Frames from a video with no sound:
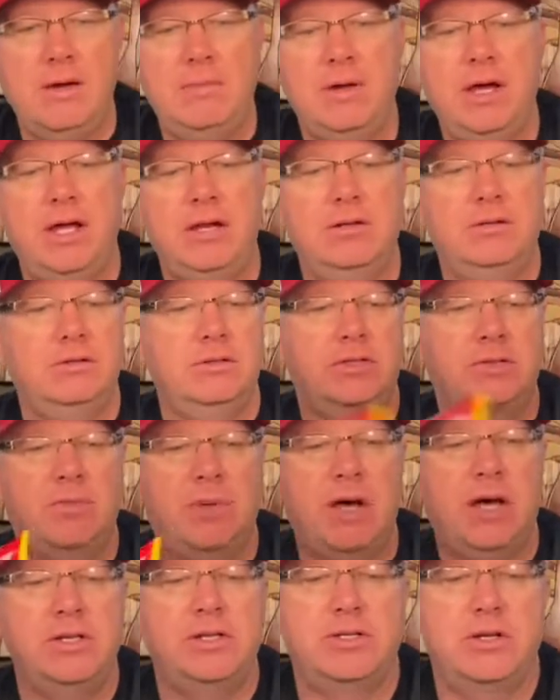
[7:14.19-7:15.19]
I'm not
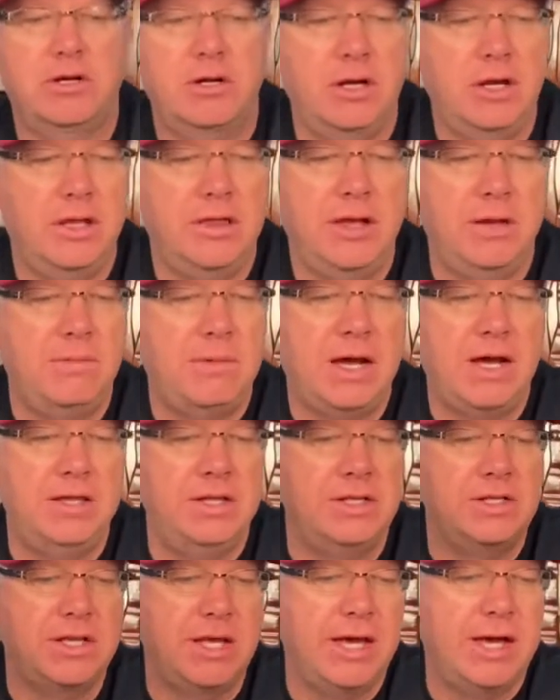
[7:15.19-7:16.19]
sponsored or anything by
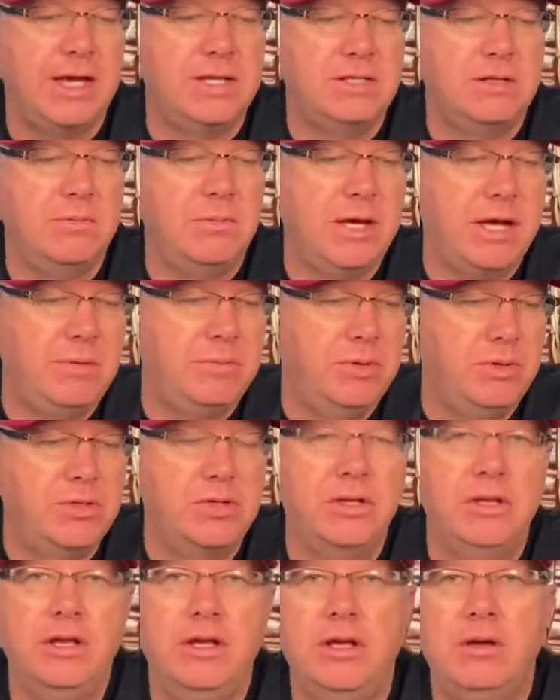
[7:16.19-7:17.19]
these guys. I'm not
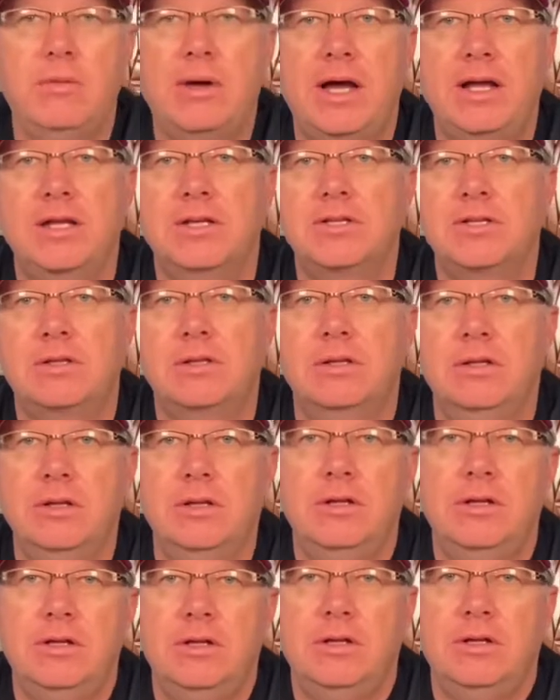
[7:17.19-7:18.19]
pushing them. I just
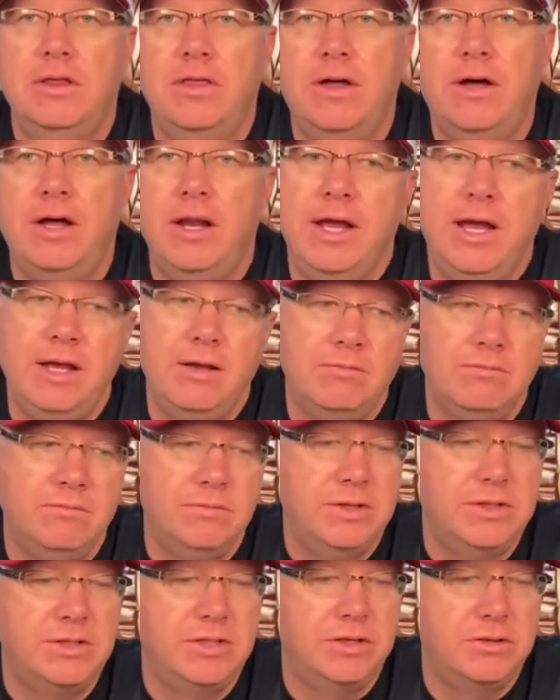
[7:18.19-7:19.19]
thought, hey,
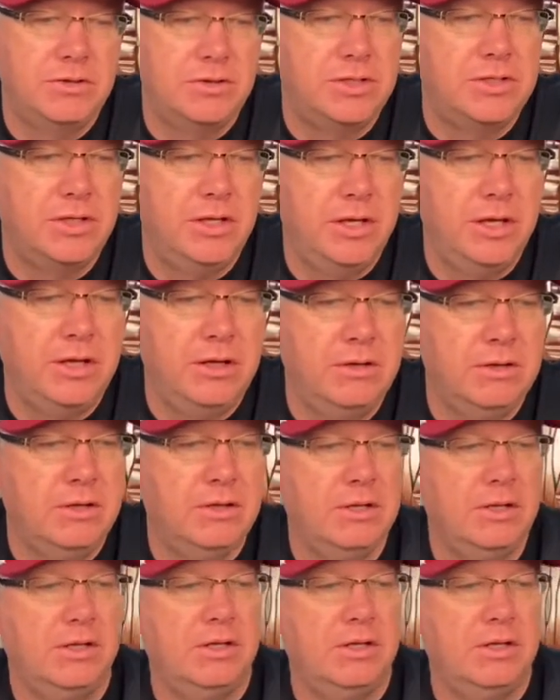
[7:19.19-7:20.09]
it's interesting.